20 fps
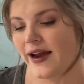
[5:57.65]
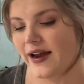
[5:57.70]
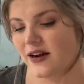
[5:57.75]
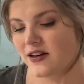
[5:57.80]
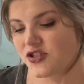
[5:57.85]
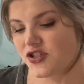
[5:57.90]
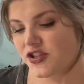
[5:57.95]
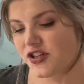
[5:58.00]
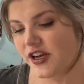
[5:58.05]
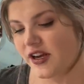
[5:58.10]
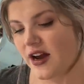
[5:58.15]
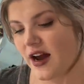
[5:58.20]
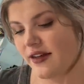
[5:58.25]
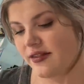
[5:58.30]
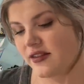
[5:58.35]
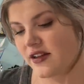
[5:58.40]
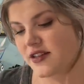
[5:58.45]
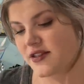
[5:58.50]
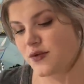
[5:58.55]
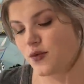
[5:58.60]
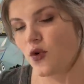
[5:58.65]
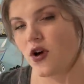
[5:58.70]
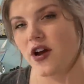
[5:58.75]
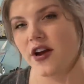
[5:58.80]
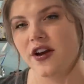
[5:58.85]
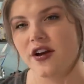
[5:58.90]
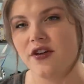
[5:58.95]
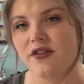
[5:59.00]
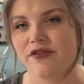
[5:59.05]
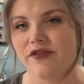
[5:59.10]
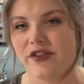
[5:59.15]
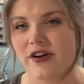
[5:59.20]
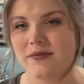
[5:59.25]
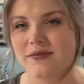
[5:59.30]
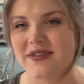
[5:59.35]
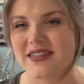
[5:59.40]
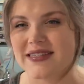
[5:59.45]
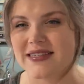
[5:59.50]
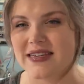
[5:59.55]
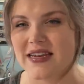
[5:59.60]
actually got this one from
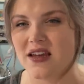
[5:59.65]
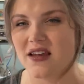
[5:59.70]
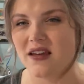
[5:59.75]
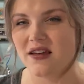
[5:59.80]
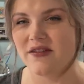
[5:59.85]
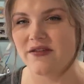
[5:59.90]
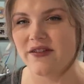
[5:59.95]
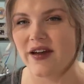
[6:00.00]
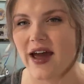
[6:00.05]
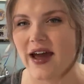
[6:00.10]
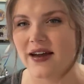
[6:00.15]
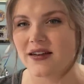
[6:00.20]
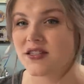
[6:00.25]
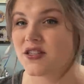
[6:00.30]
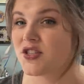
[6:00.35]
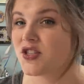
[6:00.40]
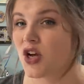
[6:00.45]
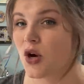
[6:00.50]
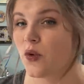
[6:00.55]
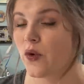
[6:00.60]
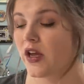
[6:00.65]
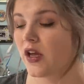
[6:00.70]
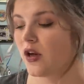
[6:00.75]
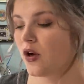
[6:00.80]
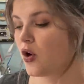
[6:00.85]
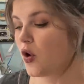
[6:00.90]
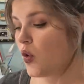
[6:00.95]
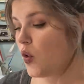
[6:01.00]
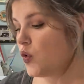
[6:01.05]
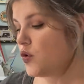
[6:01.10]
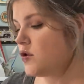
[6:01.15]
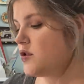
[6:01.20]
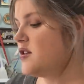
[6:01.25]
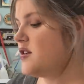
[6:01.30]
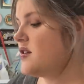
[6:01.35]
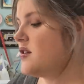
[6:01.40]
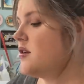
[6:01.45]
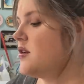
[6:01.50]
Steve at Sewing Gold.